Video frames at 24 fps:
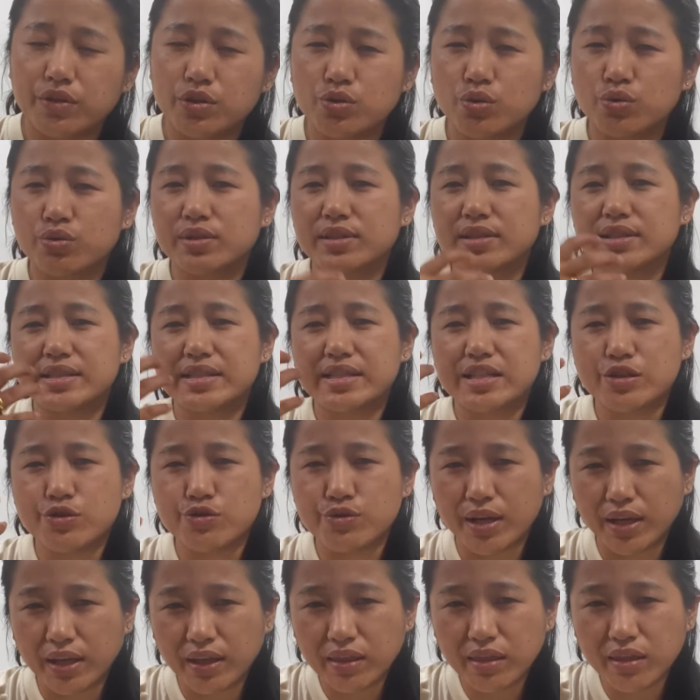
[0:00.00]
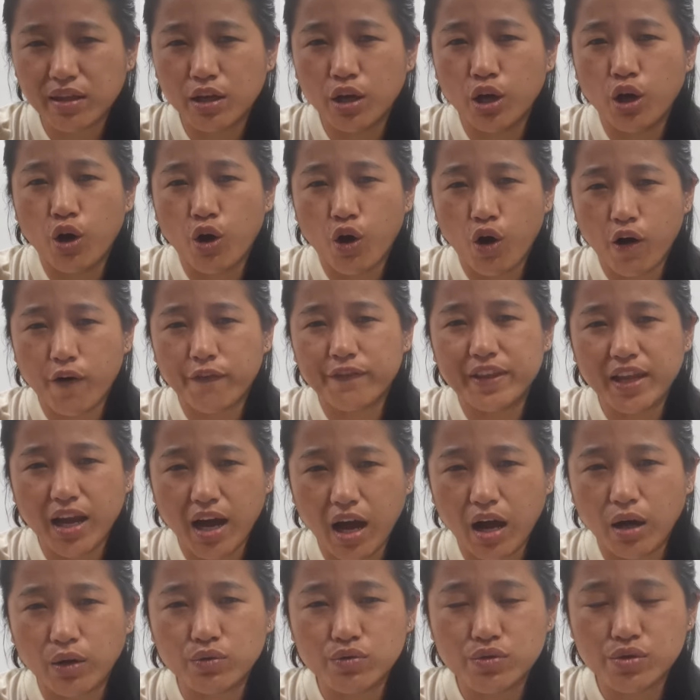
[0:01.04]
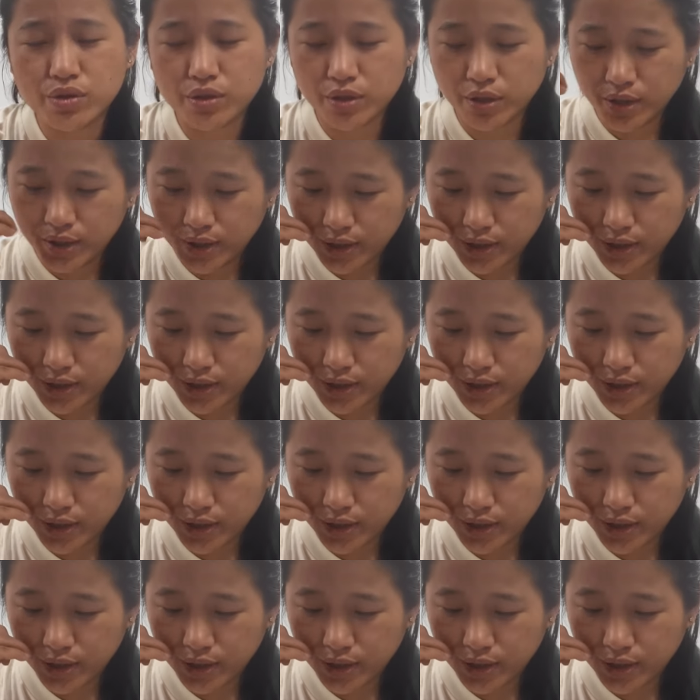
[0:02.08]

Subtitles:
total strength of the House.